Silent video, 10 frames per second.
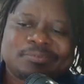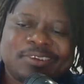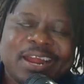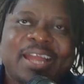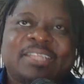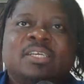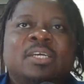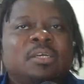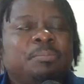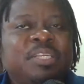Right.
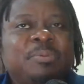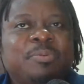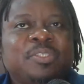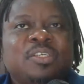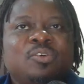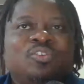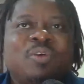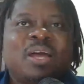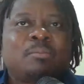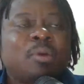Many people say, oh, no,
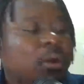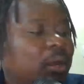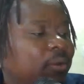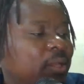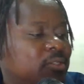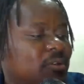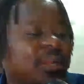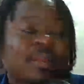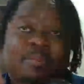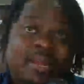I'm born, no, son.
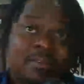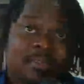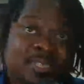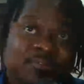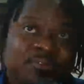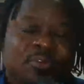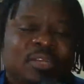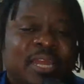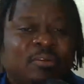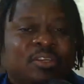And your man will save you,
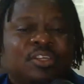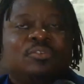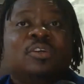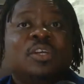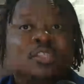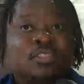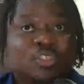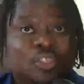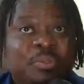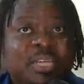and will kill you.
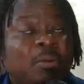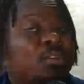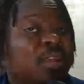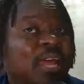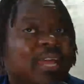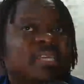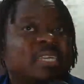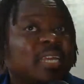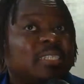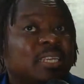Social media, what you like, it
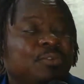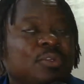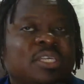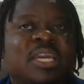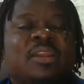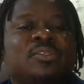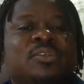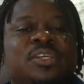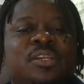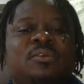can save you, it can also
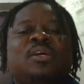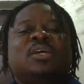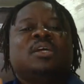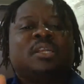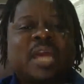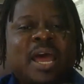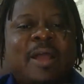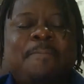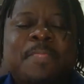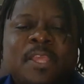kill you.
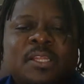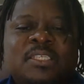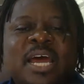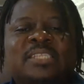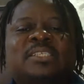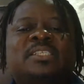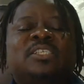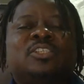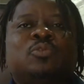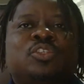Now, that's the
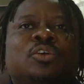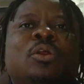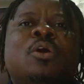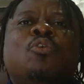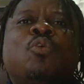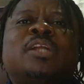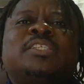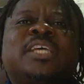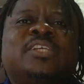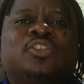situation. What
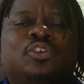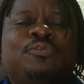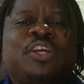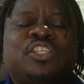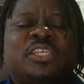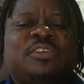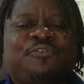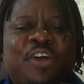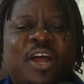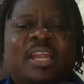says you if you're a Chelsea
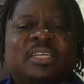fan?